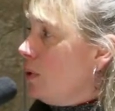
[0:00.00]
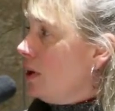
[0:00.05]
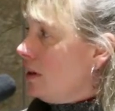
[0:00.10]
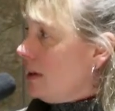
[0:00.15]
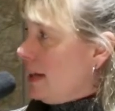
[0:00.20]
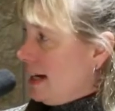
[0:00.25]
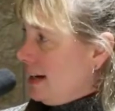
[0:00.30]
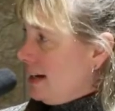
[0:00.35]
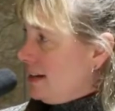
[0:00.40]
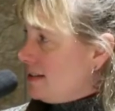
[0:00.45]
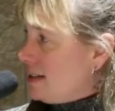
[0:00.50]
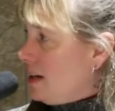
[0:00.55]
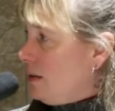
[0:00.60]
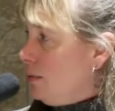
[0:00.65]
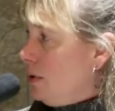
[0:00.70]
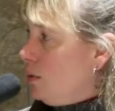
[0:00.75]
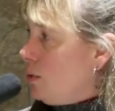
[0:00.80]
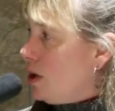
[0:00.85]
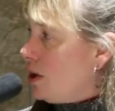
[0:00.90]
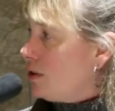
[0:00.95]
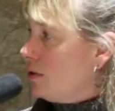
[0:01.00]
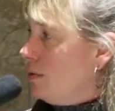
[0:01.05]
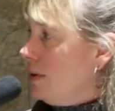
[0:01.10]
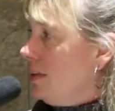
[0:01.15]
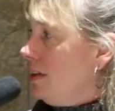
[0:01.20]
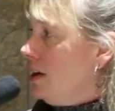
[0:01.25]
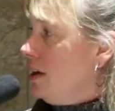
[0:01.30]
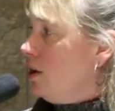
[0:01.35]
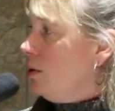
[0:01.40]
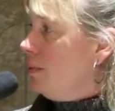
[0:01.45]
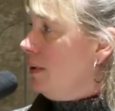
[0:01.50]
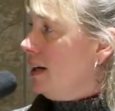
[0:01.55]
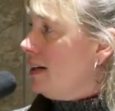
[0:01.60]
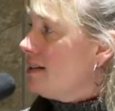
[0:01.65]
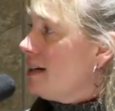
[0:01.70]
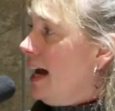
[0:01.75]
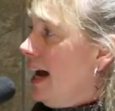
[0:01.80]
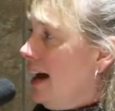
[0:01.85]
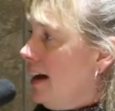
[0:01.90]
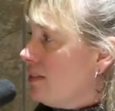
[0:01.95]
like I said, we worked with the Opiate
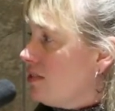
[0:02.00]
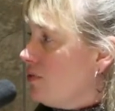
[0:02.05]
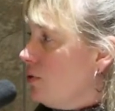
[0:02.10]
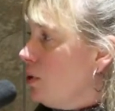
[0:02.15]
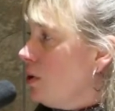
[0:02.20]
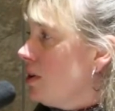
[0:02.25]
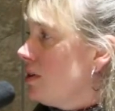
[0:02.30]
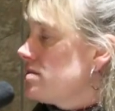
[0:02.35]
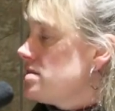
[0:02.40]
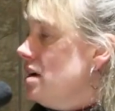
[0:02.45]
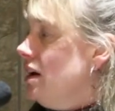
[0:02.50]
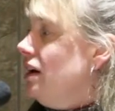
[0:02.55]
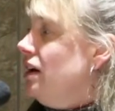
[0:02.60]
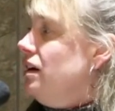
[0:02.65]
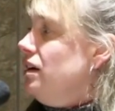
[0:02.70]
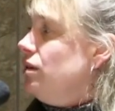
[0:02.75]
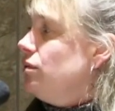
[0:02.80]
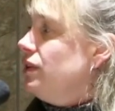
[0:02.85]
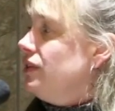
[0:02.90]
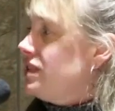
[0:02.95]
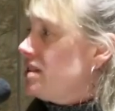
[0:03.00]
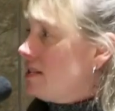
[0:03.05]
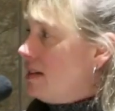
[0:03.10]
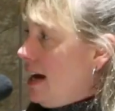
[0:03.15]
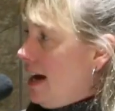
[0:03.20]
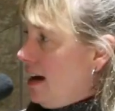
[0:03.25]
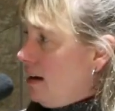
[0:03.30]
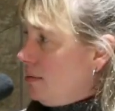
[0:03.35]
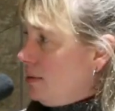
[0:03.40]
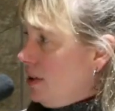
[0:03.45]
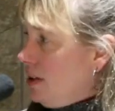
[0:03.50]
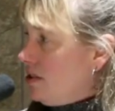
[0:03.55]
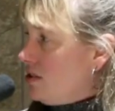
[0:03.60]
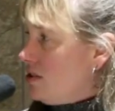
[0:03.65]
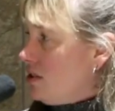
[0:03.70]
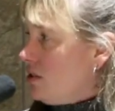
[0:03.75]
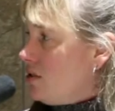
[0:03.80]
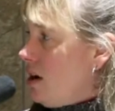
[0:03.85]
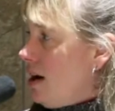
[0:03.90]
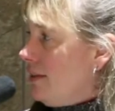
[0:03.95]
Task Force. We've established
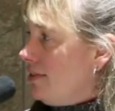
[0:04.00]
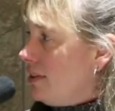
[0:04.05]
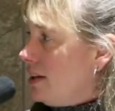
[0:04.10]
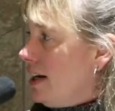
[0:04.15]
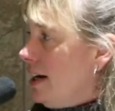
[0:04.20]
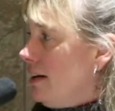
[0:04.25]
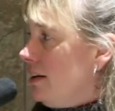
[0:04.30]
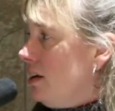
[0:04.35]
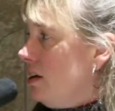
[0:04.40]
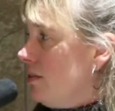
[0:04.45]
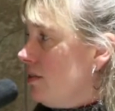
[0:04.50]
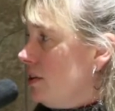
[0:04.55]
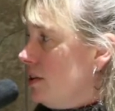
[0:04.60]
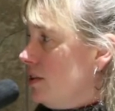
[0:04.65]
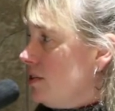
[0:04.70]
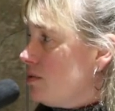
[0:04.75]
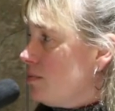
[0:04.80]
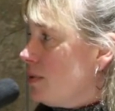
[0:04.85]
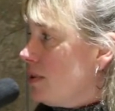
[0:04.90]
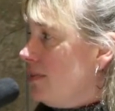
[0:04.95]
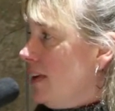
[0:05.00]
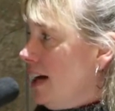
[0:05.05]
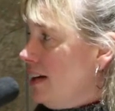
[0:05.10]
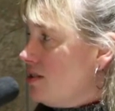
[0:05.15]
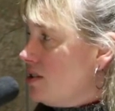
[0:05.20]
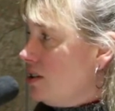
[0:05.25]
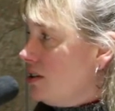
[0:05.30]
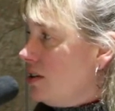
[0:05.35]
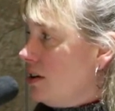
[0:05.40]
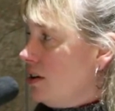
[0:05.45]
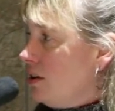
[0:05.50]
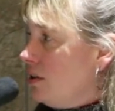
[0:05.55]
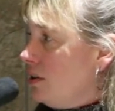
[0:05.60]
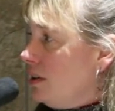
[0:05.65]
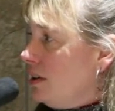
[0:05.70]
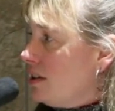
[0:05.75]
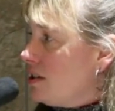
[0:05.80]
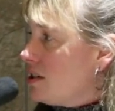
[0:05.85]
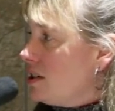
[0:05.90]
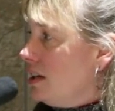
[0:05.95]
the Crawford County Overdose Prevention
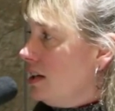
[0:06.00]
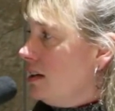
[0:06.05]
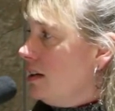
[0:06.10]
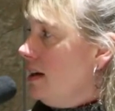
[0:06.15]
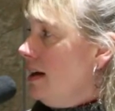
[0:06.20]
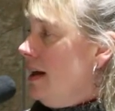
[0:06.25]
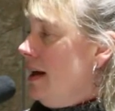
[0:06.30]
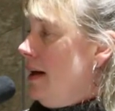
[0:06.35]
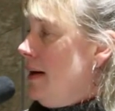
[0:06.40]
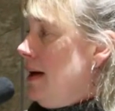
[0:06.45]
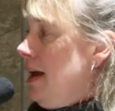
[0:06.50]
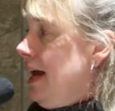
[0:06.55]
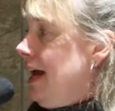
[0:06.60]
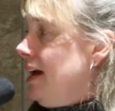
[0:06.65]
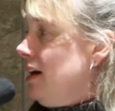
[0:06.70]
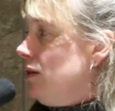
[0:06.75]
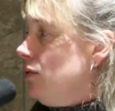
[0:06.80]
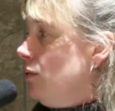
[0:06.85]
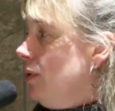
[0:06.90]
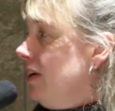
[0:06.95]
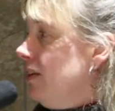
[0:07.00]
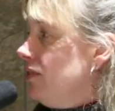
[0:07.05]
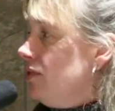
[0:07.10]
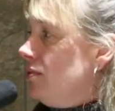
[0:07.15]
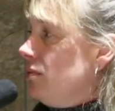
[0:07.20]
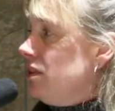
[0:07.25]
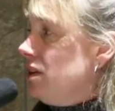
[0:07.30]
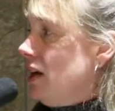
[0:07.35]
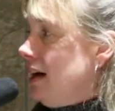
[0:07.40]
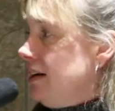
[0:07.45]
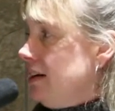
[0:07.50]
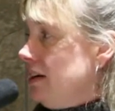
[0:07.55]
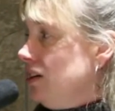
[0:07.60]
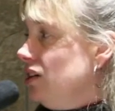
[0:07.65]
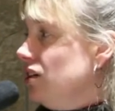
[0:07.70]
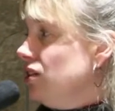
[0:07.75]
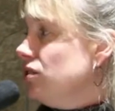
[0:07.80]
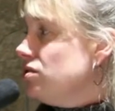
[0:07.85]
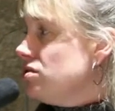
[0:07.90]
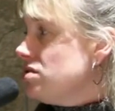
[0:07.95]
Coalition, and we've done a
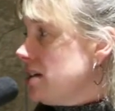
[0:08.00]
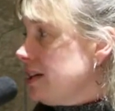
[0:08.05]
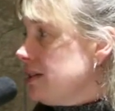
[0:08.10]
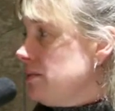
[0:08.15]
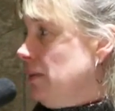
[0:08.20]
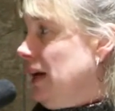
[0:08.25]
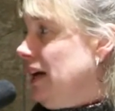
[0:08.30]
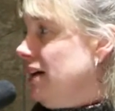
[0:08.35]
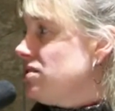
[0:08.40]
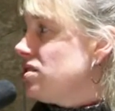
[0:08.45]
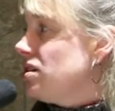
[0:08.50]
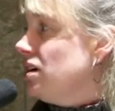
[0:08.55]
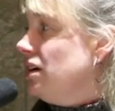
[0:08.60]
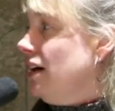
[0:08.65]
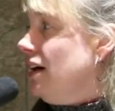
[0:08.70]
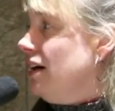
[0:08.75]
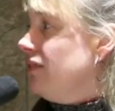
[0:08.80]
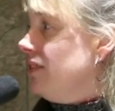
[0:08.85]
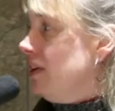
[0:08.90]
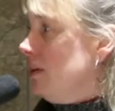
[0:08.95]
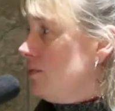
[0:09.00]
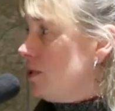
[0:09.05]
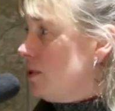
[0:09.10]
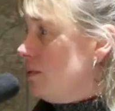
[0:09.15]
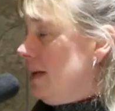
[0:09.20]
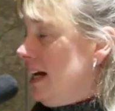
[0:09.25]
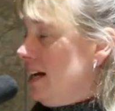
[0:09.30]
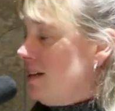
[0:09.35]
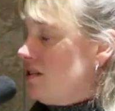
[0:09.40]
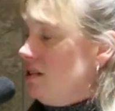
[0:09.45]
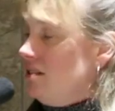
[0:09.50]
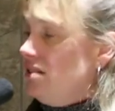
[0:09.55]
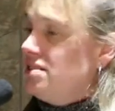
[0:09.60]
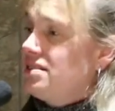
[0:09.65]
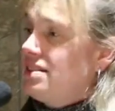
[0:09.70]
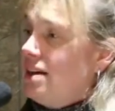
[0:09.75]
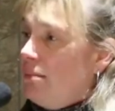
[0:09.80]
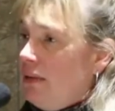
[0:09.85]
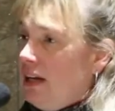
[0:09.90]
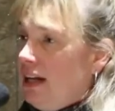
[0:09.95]
huge expansion of information
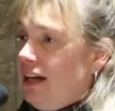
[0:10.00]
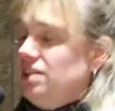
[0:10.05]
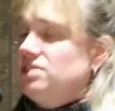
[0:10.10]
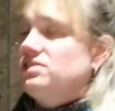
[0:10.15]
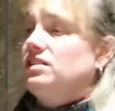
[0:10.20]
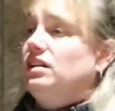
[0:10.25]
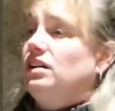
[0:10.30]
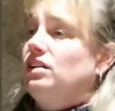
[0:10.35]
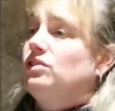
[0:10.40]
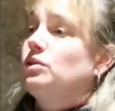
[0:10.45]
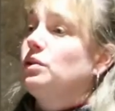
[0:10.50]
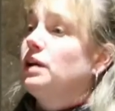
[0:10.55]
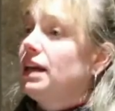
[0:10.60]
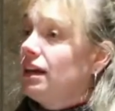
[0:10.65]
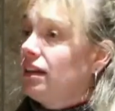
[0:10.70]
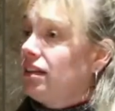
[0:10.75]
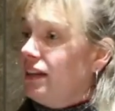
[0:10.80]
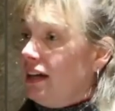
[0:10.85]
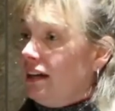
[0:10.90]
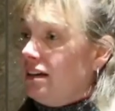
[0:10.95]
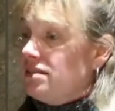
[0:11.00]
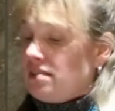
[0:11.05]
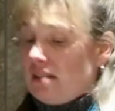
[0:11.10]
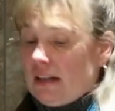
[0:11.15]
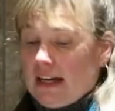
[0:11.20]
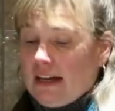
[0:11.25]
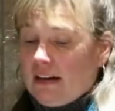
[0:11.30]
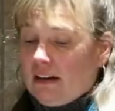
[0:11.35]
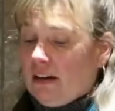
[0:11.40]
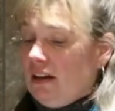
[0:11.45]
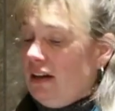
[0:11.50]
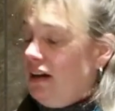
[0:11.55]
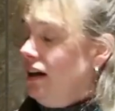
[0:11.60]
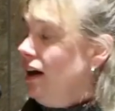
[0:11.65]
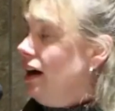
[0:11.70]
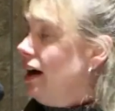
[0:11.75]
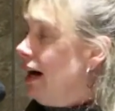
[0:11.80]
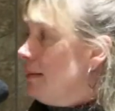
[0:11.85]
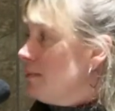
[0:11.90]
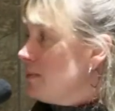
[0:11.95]
dissemination and doing things like
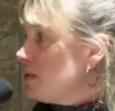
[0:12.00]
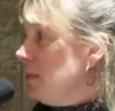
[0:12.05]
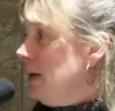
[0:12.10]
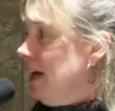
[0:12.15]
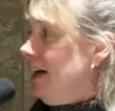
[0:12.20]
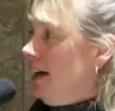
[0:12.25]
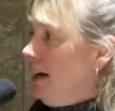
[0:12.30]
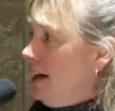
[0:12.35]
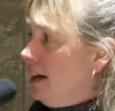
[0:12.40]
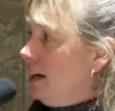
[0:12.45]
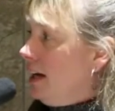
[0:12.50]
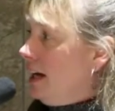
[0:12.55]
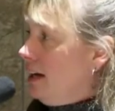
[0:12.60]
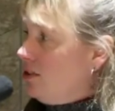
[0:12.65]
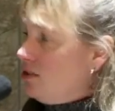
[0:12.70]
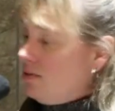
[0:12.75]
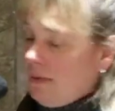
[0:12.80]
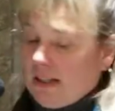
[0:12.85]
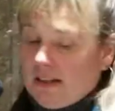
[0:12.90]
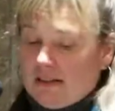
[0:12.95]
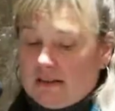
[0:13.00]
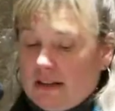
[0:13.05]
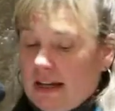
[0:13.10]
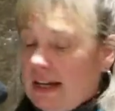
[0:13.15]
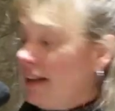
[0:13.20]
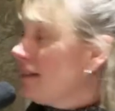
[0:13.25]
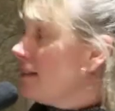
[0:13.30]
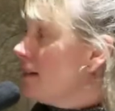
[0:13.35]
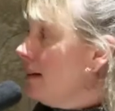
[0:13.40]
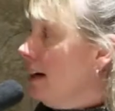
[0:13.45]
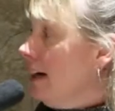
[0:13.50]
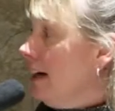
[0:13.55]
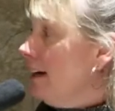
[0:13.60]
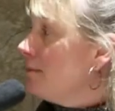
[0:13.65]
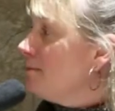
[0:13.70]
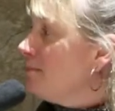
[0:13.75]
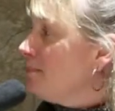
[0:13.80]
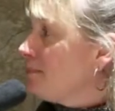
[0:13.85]
speaking engagements like tonight.